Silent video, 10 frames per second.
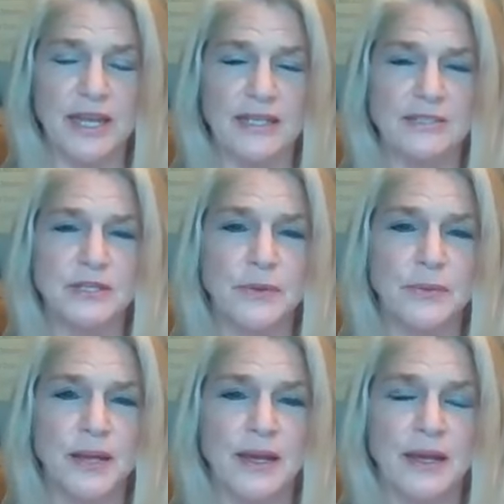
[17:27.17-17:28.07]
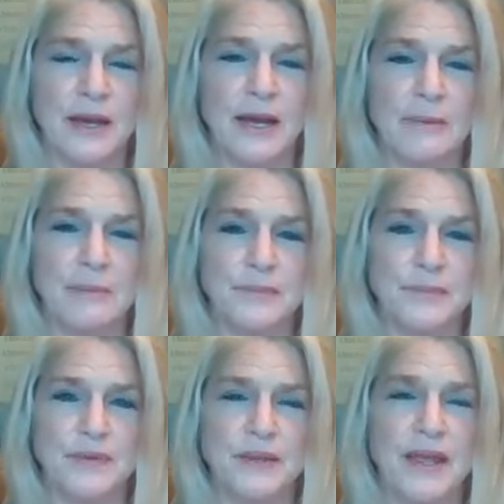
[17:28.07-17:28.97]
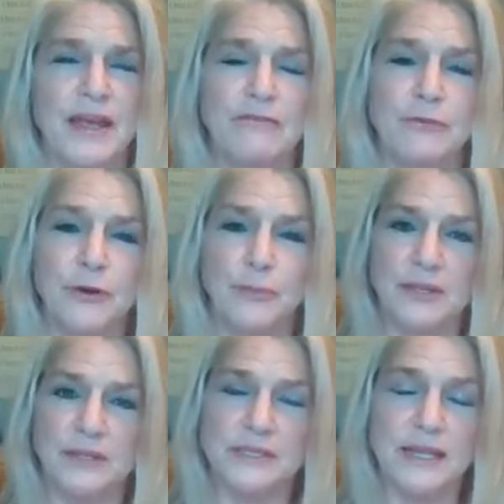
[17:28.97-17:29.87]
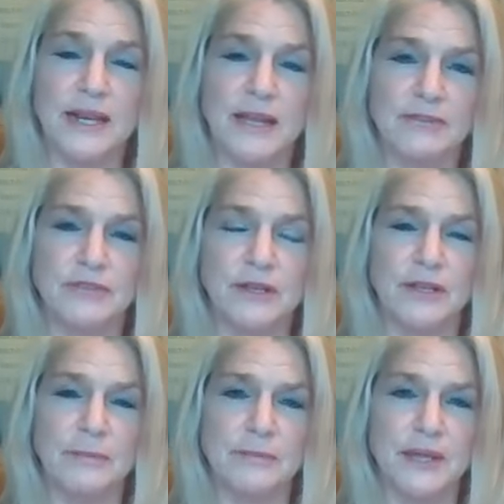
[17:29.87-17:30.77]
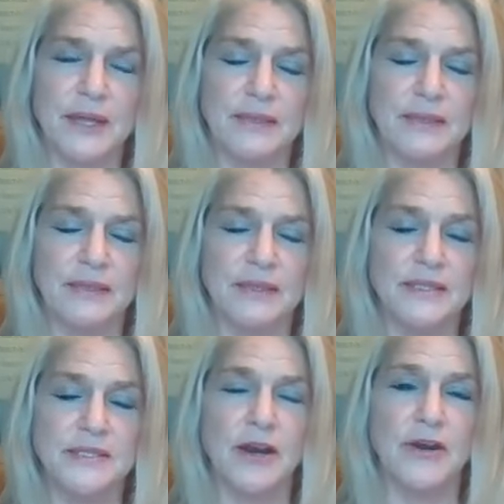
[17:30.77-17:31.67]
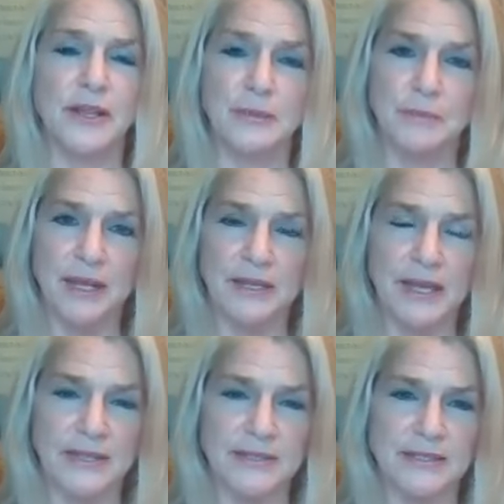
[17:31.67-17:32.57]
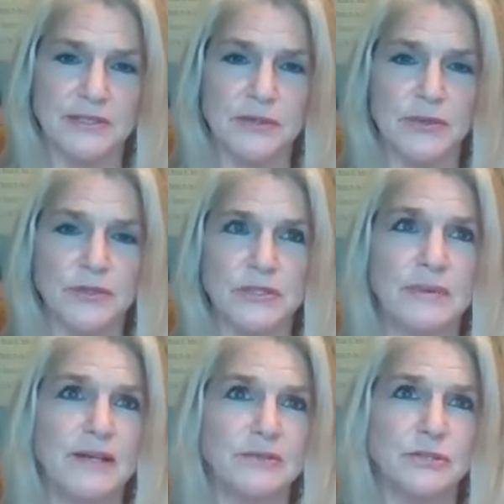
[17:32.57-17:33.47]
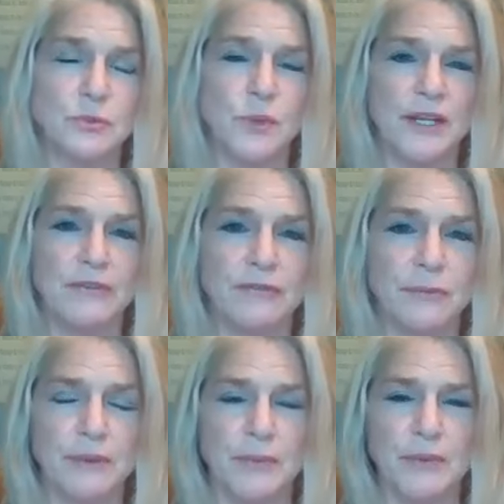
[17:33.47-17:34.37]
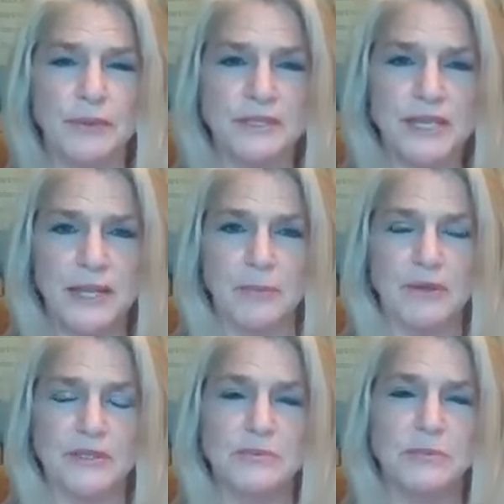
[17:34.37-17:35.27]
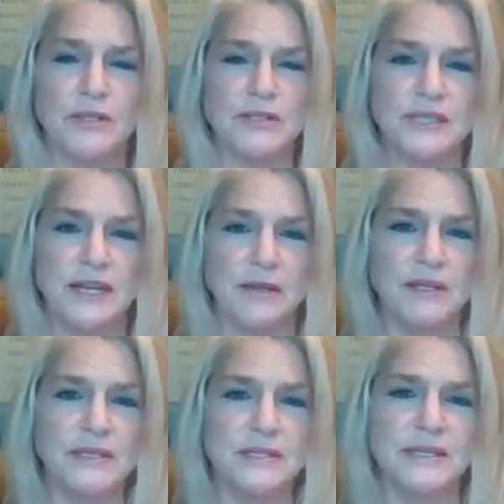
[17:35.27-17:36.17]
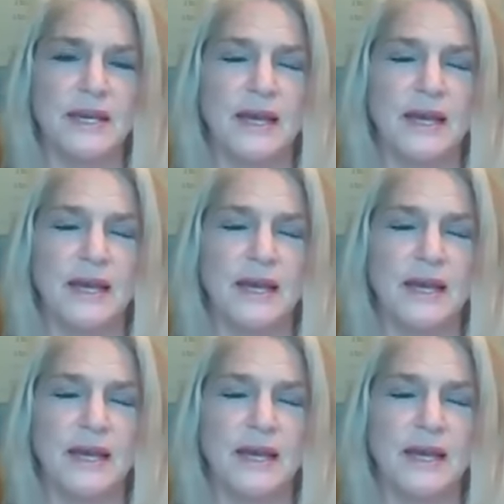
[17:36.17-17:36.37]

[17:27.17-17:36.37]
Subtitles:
And so I have formulas that I've developed, and these are in my classes. So there's about 20 of them, but we would take them in small segments.